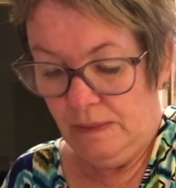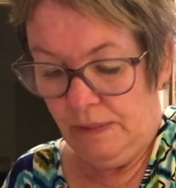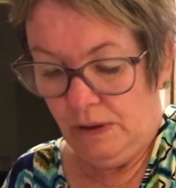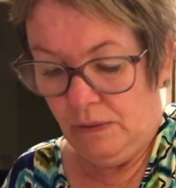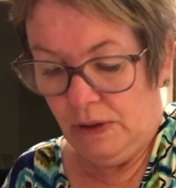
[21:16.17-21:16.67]
I
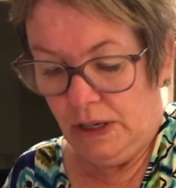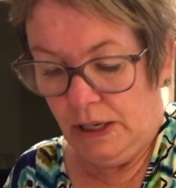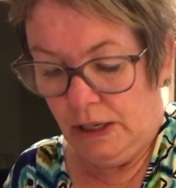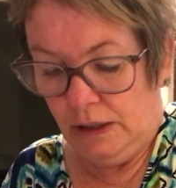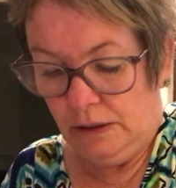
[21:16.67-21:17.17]
think the
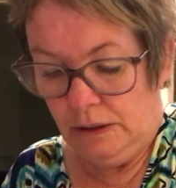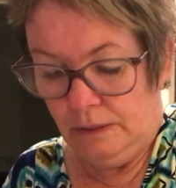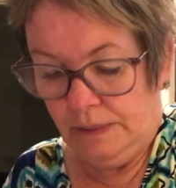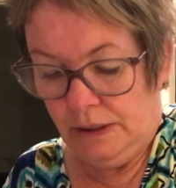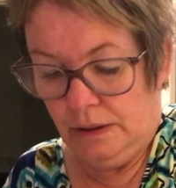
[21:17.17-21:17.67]
middle one I
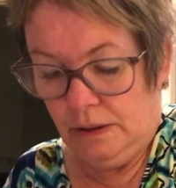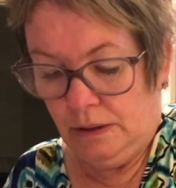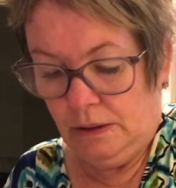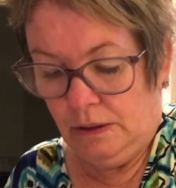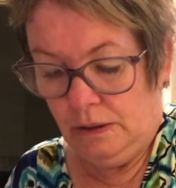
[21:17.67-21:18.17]
had a little
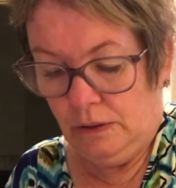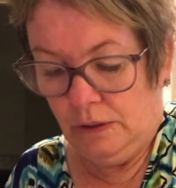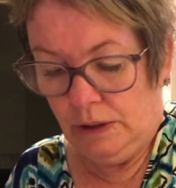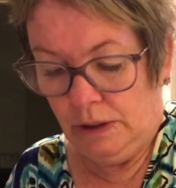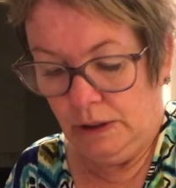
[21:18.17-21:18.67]
bit
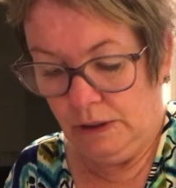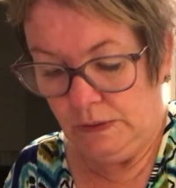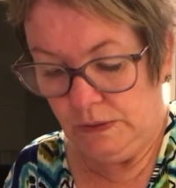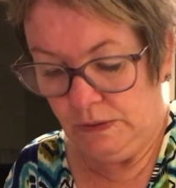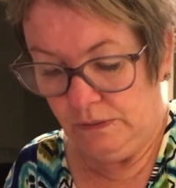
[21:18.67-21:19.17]

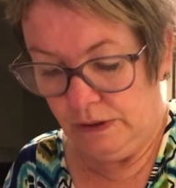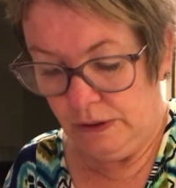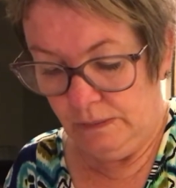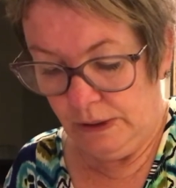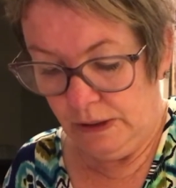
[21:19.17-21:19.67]
crooked. Let's
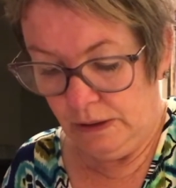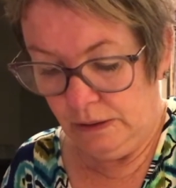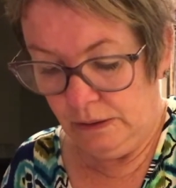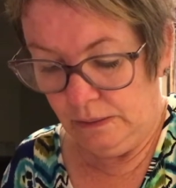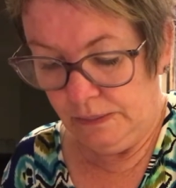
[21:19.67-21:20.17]
see if I can
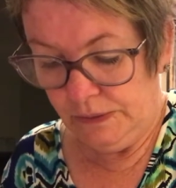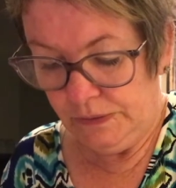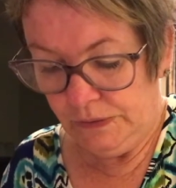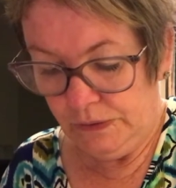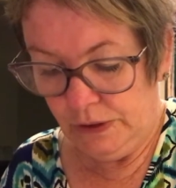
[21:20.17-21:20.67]
make it a
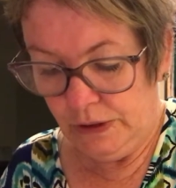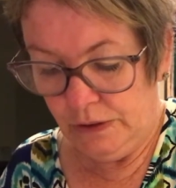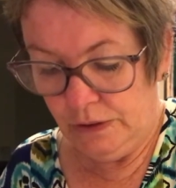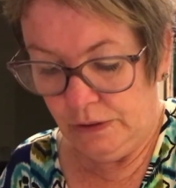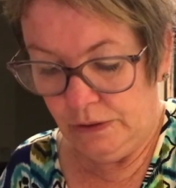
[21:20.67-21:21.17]
little bit
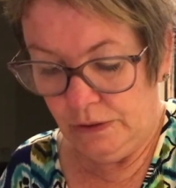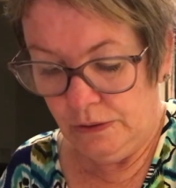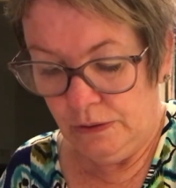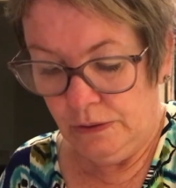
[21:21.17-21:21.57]
straighter.